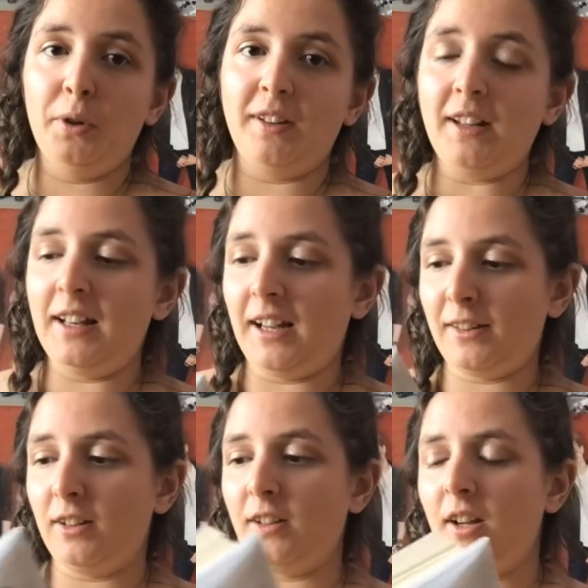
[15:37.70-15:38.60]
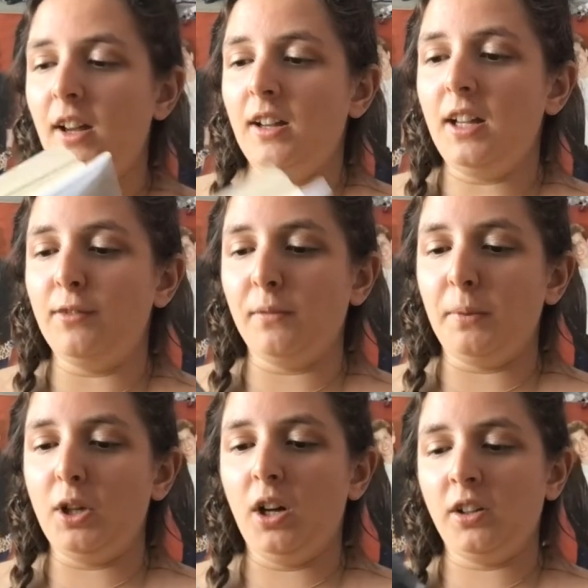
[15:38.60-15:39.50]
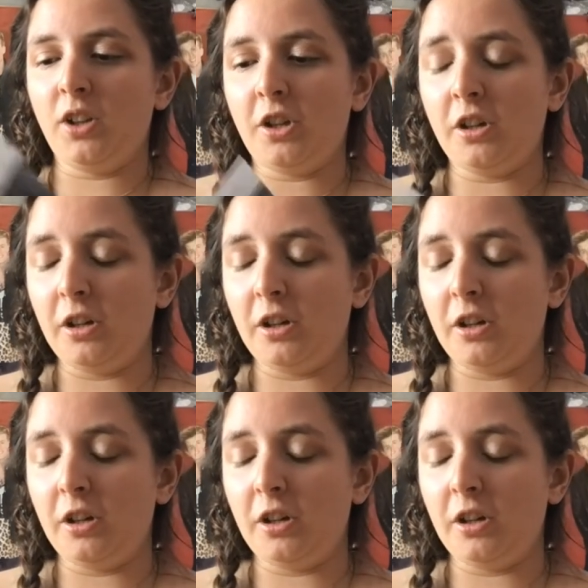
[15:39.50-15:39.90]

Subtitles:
was he lasted even beyond